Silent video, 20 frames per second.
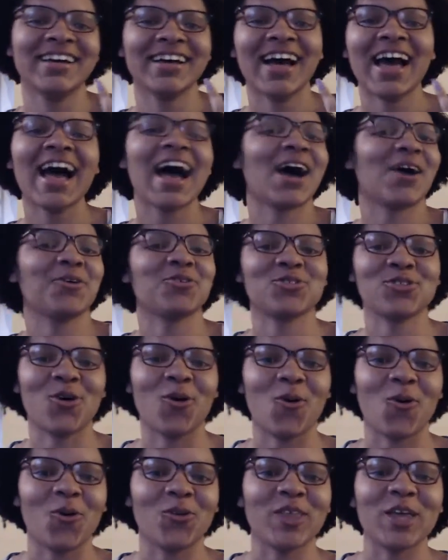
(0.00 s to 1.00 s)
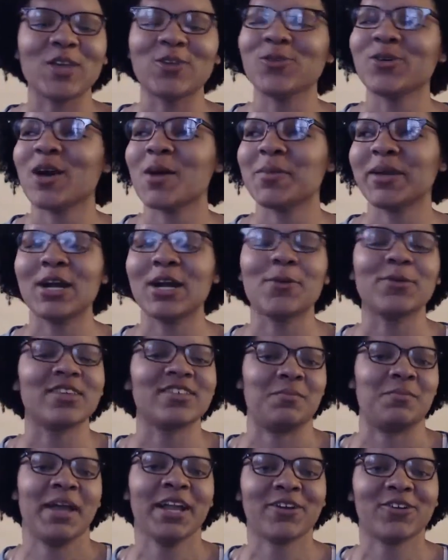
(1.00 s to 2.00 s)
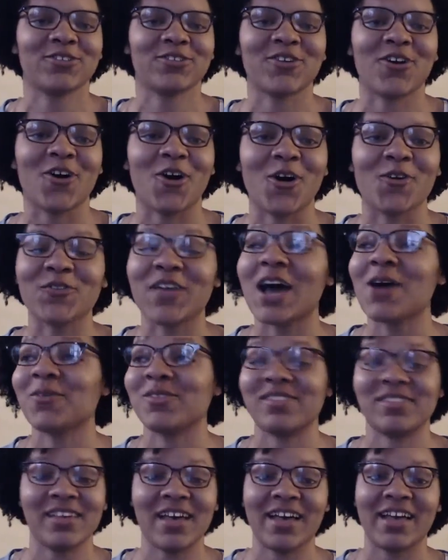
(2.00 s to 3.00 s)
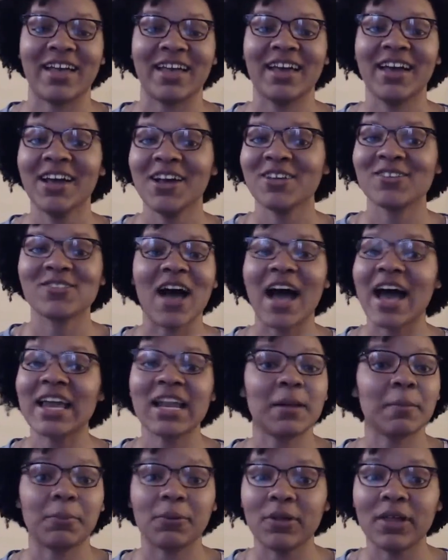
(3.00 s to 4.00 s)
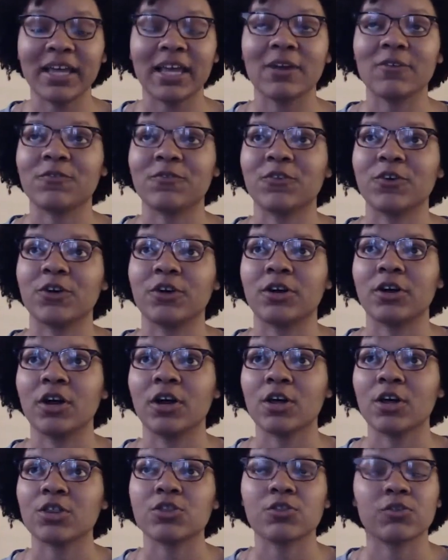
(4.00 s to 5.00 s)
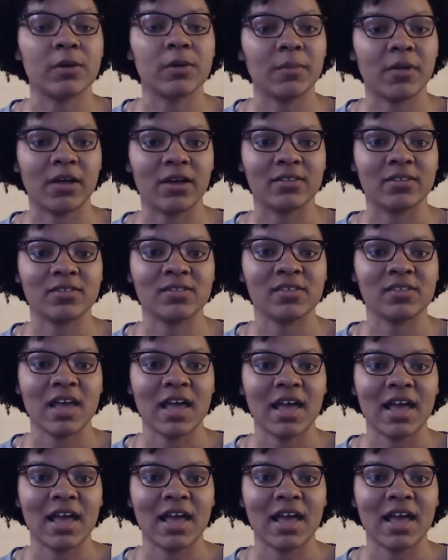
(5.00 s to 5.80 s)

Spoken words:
household, and you come in here with this Microsoft. I was tight. So didn't play it for 3 months.